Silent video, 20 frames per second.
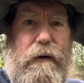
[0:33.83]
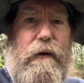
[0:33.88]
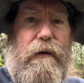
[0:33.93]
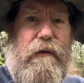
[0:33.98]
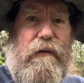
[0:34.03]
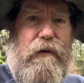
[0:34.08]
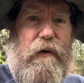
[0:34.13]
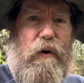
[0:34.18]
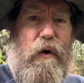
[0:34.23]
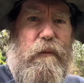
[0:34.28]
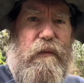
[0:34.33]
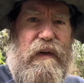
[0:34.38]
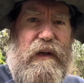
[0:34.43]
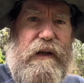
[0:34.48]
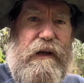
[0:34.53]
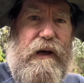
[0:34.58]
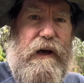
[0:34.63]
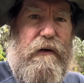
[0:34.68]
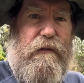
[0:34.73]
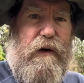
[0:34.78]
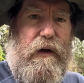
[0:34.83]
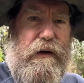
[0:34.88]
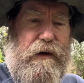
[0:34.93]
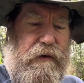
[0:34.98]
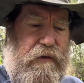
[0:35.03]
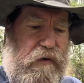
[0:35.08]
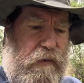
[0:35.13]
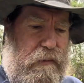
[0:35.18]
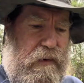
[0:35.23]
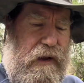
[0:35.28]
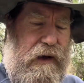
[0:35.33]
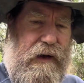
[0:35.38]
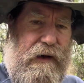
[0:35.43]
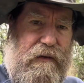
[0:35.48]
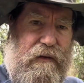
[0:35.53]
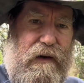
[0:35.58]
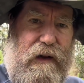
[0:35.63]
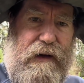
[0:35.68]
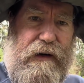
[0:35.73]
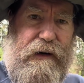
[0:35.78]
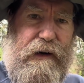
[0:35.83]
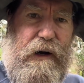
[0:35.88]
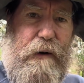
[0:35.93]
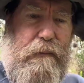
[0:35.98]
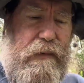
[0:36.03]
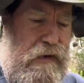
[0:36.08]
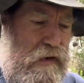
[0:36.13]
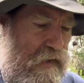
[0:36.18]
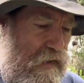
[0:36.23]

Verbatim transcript: So hopefully you have all your supplies laid up